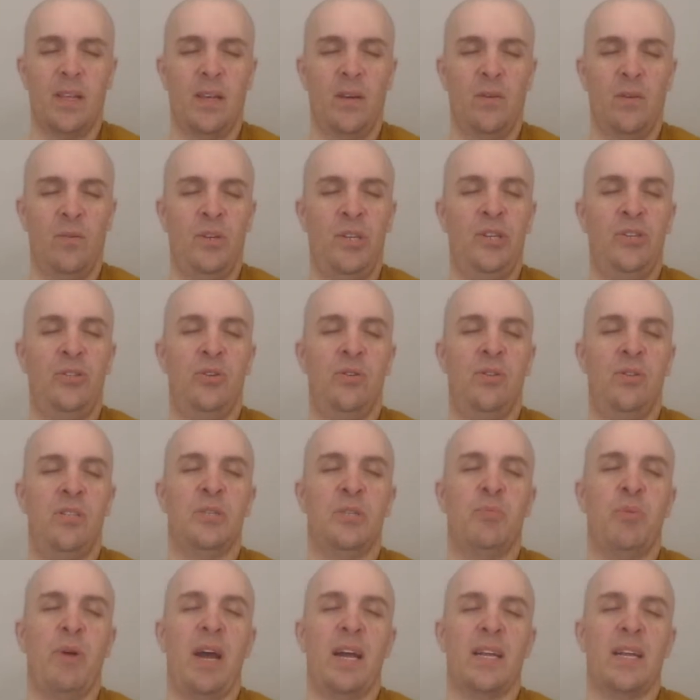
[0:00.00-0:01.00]
When you do
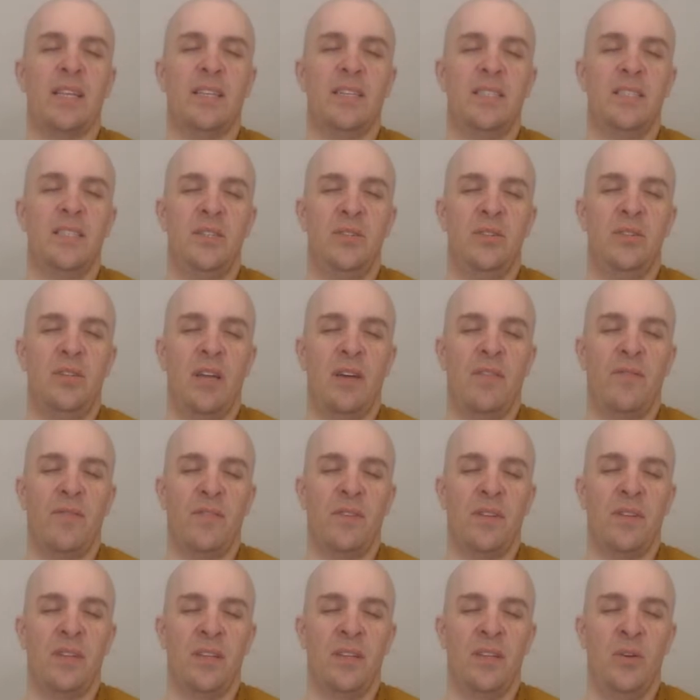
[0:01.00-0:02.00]
this practice,
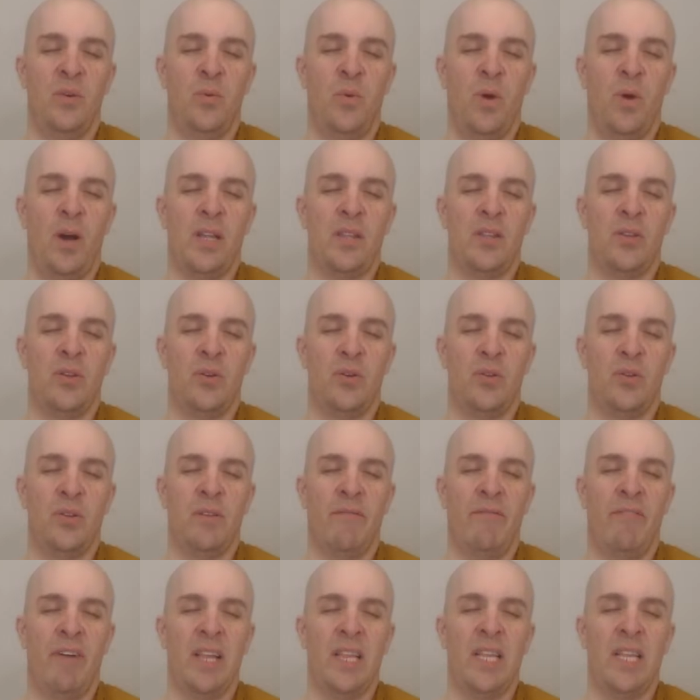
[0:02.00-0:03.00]
you want to
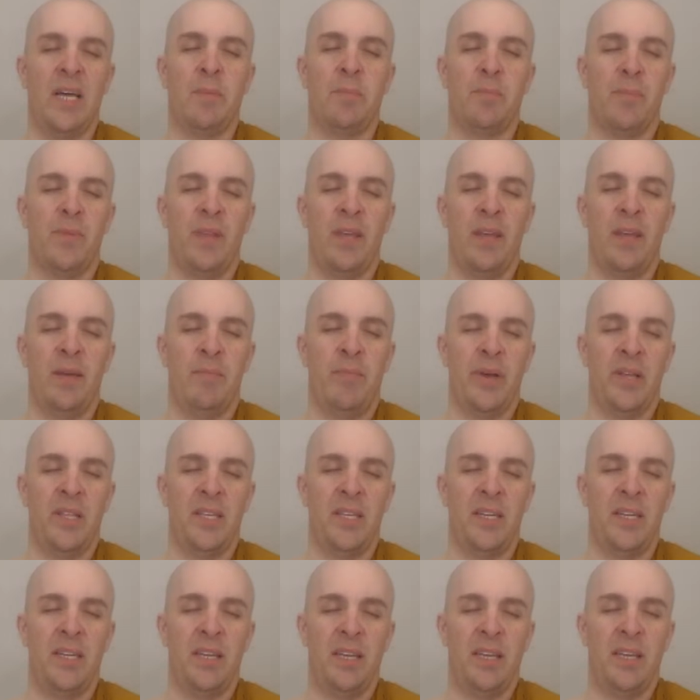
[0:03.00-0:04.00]
develop the
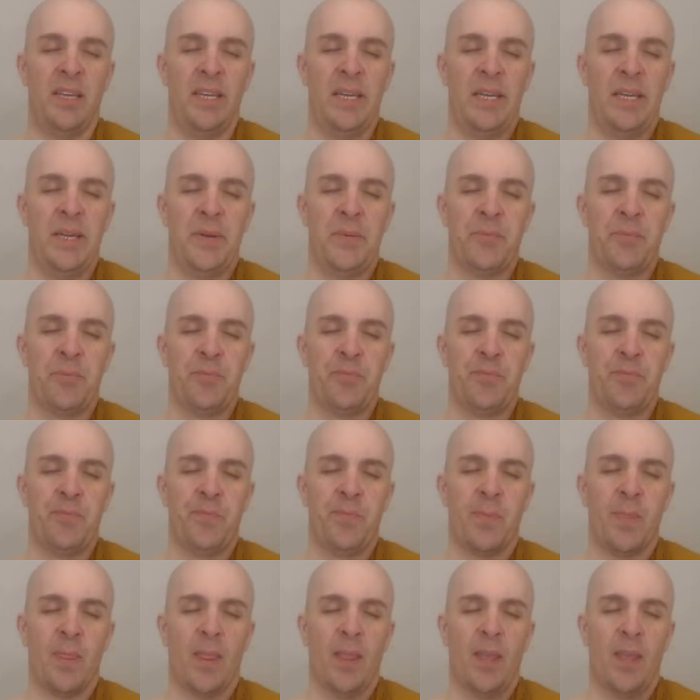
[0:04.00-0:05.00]
ability
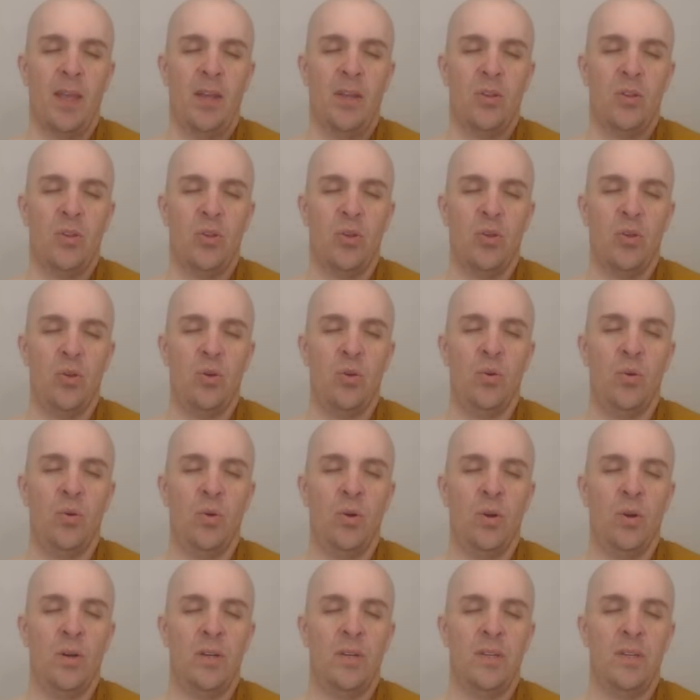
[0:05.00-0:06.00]

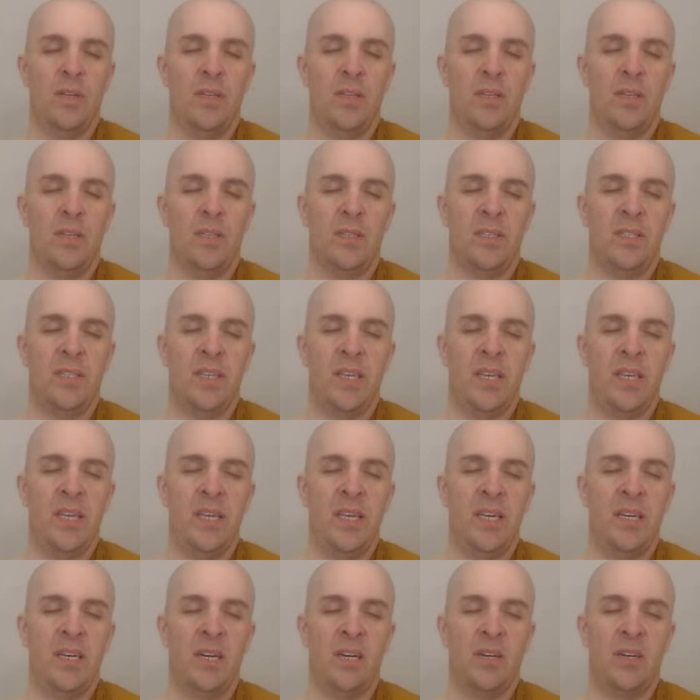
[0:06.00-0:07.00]
to
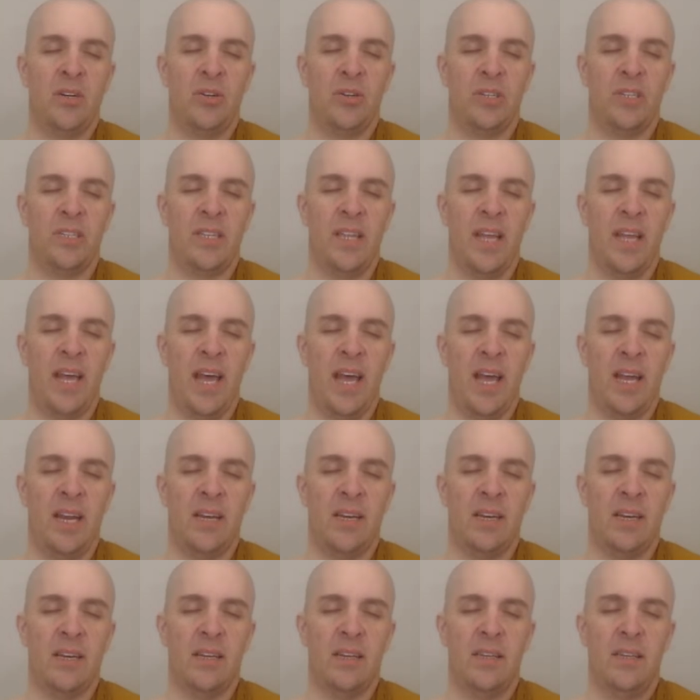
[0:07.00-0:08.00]
see and
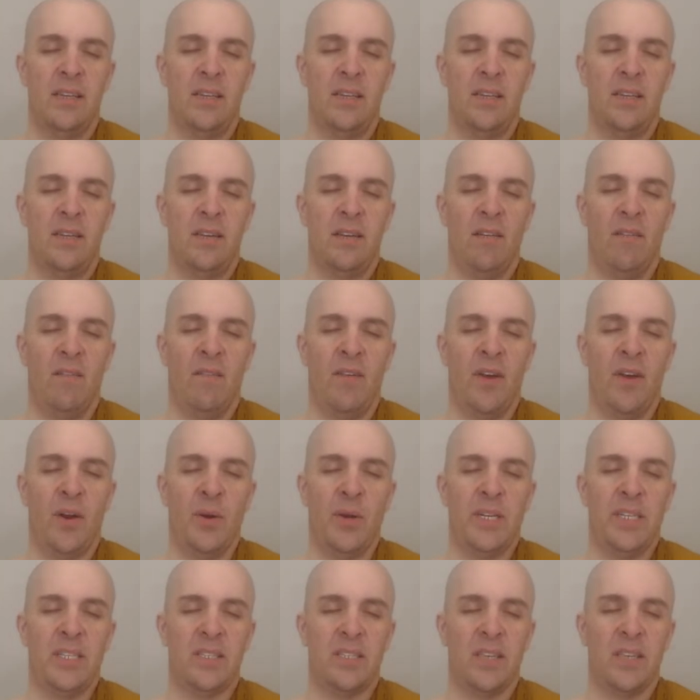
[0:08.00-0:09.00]
understand
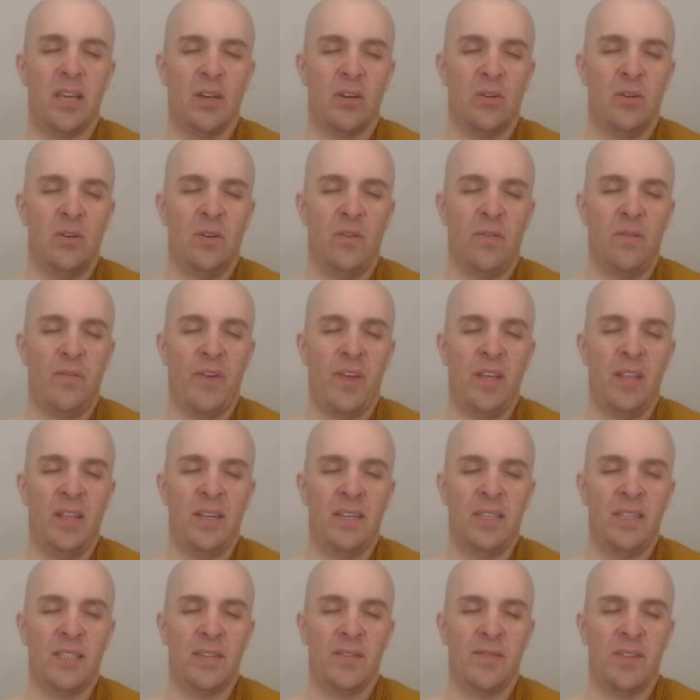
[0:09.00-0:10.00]
very subtle
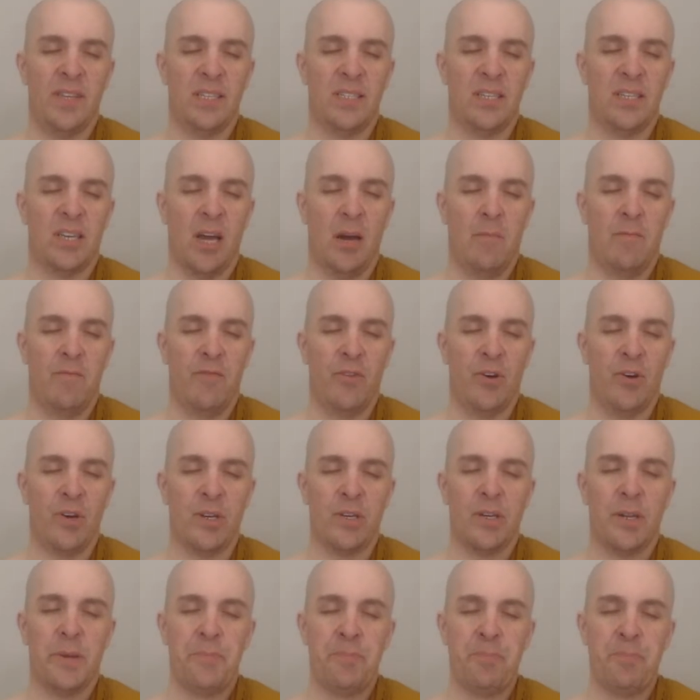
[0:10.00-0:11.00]
feelings of
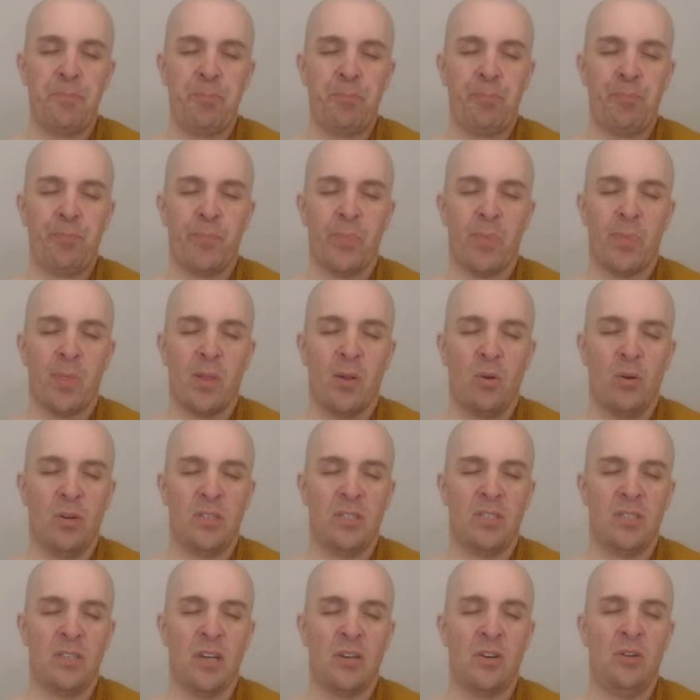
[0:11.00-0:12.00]
discomfort or
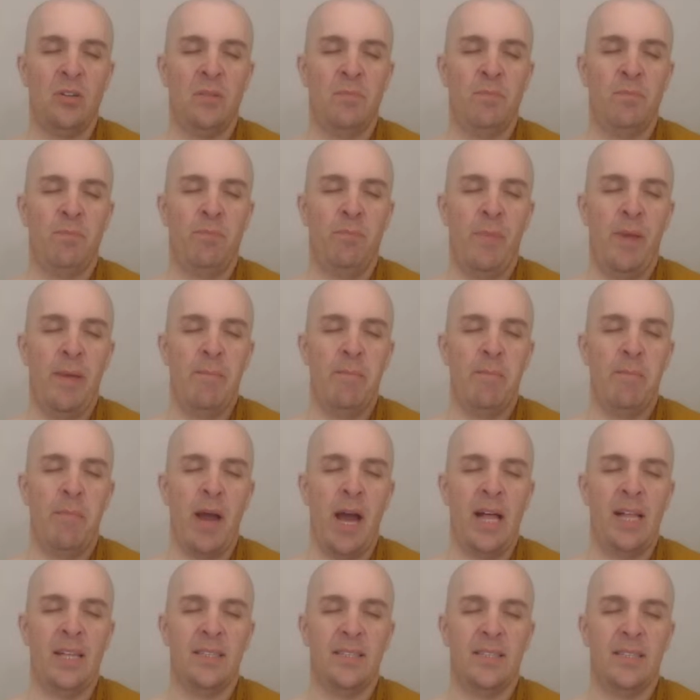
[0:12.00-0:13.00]
subtle
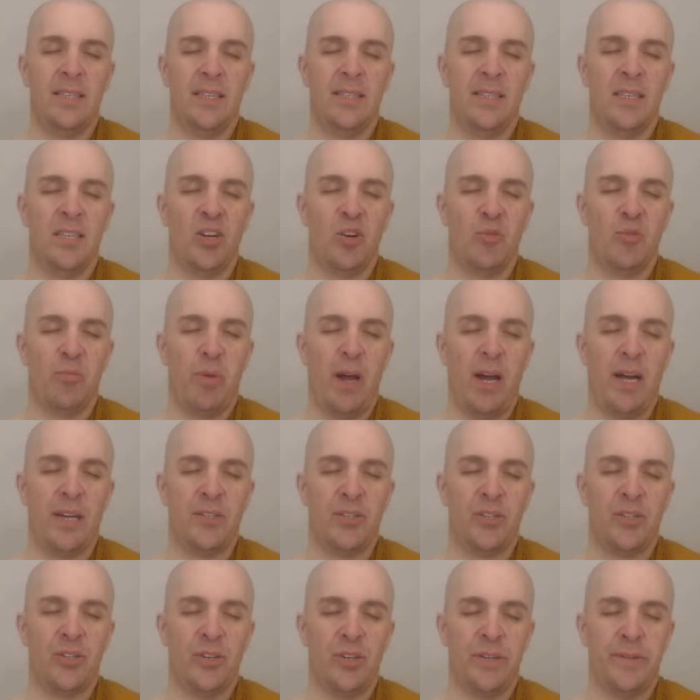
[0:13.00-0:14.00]
imbalances in your
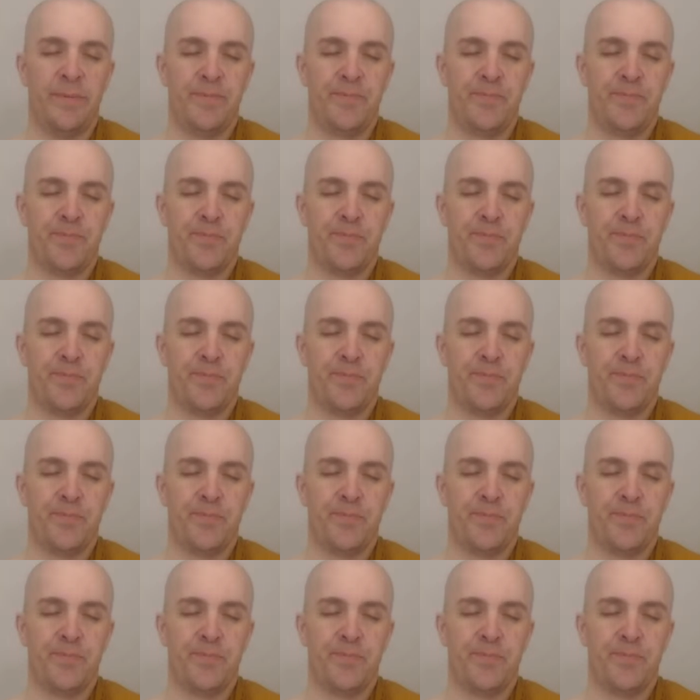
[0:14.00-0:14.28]
posture,